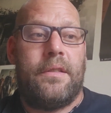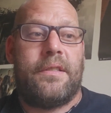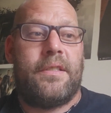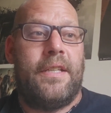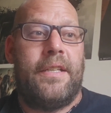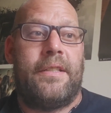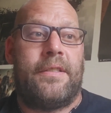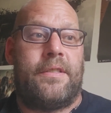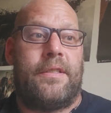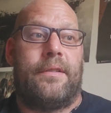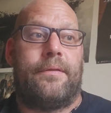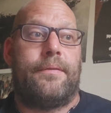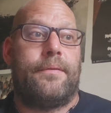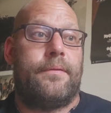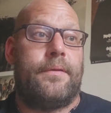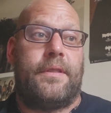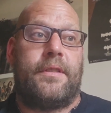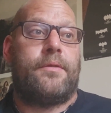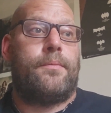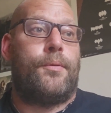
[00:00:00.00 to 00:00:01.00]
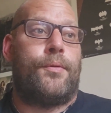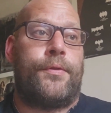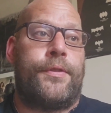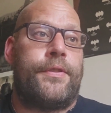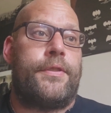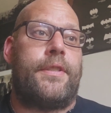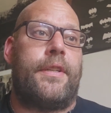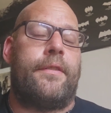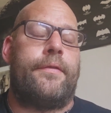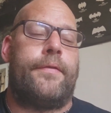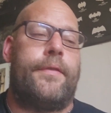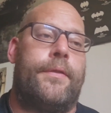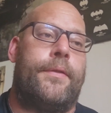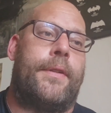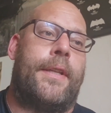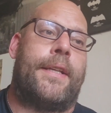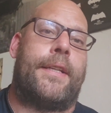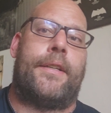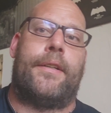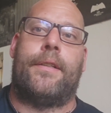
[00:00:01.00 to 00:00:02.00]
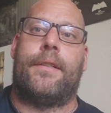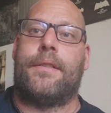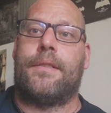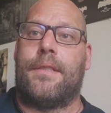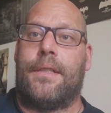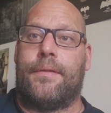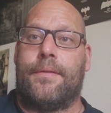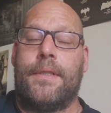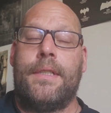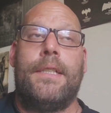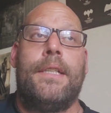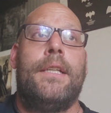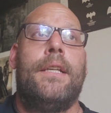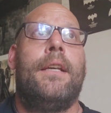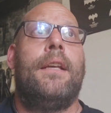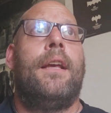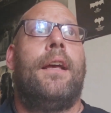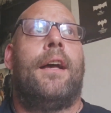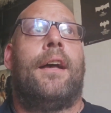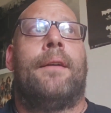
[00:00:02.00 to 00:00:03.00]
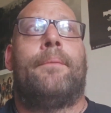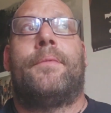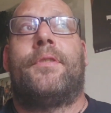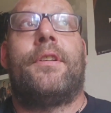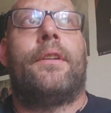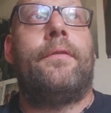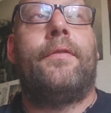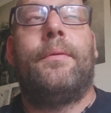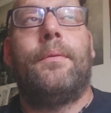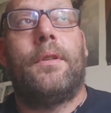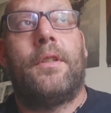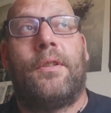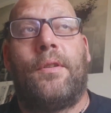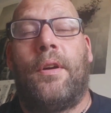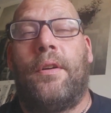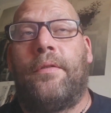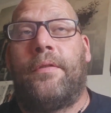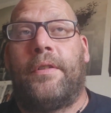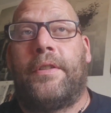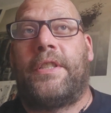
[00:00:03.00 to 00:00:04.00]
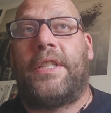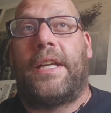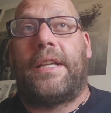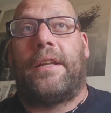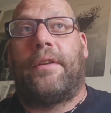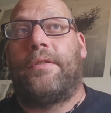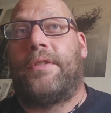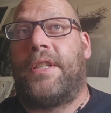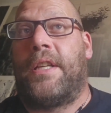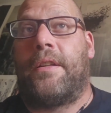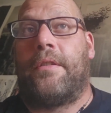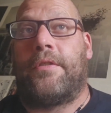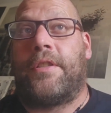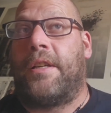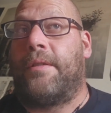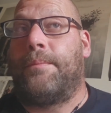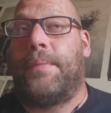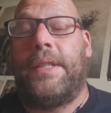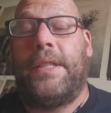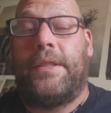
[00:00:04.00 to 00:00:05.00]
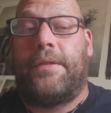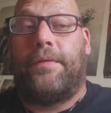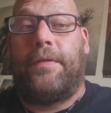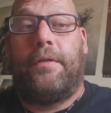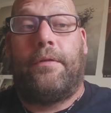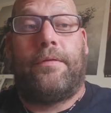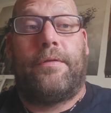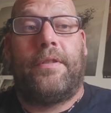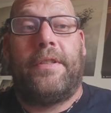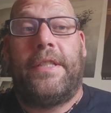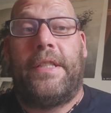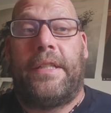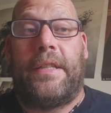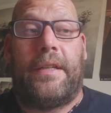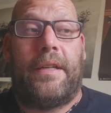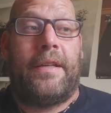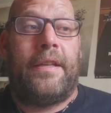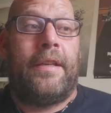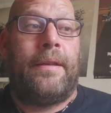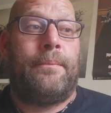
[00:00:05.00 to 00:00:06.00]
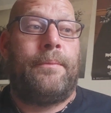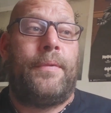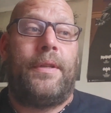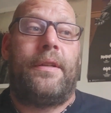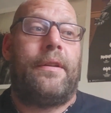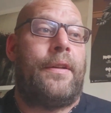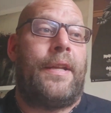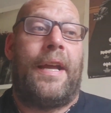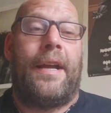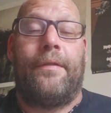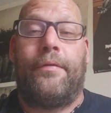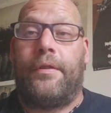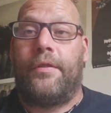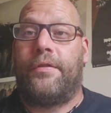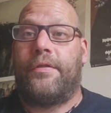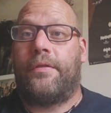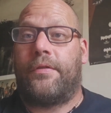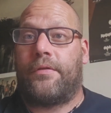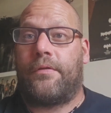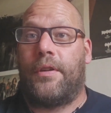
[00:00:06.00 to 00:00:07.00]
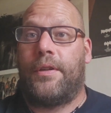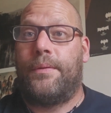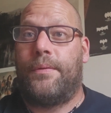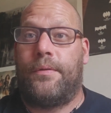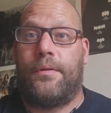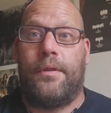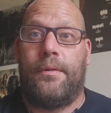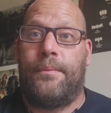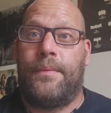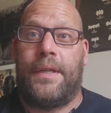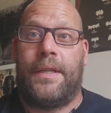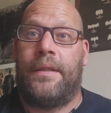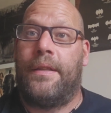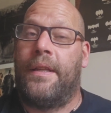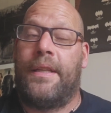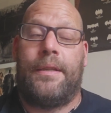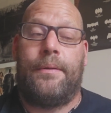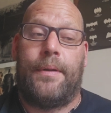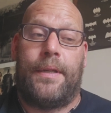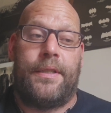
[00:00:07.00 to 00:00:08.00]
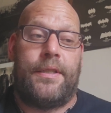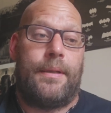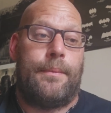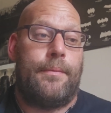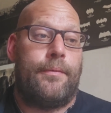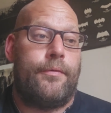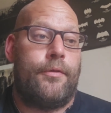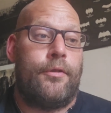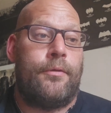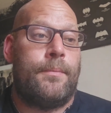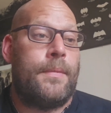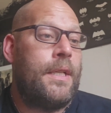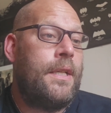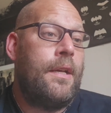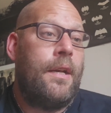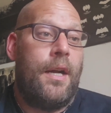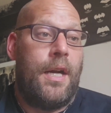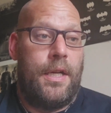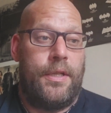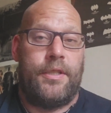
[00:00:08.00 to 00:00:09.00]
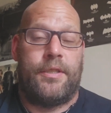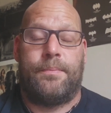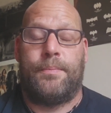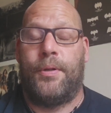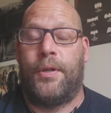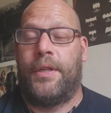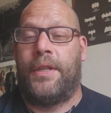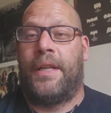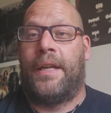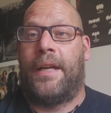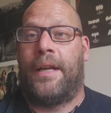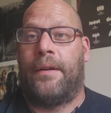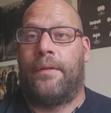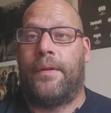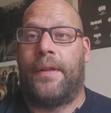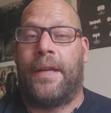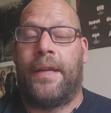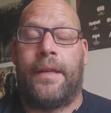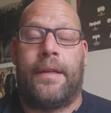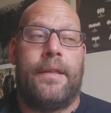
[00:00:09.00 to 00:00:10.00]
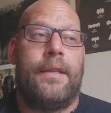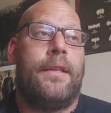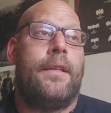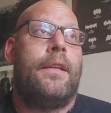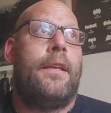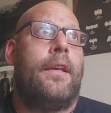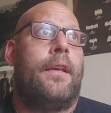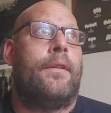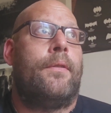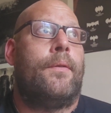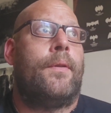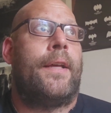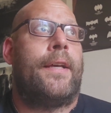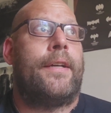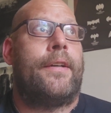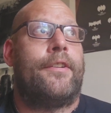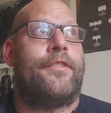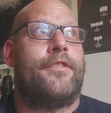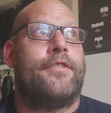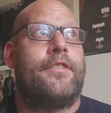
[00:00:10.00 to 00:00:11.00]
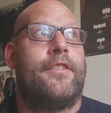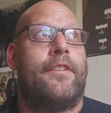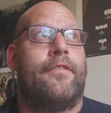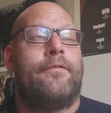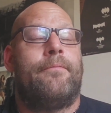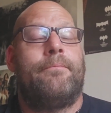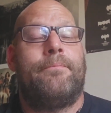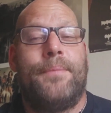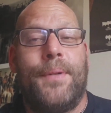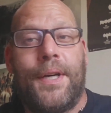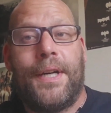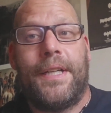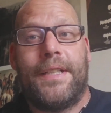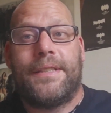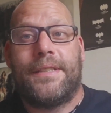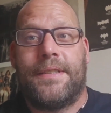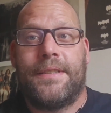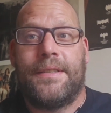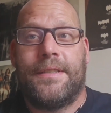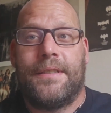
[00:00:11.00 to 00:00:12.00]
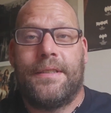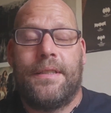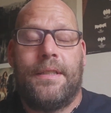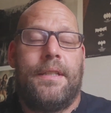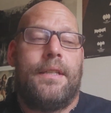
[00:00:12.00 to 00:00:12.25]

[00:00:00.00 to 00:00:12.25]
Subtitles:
seeing stuff, exploring stuff and all that kind of stuff. So if you want to go over and check those channels out, please feel free. You don't have to subscribe to them in any way, shape or form. I'm just putting that out there and all that kind of stuff. But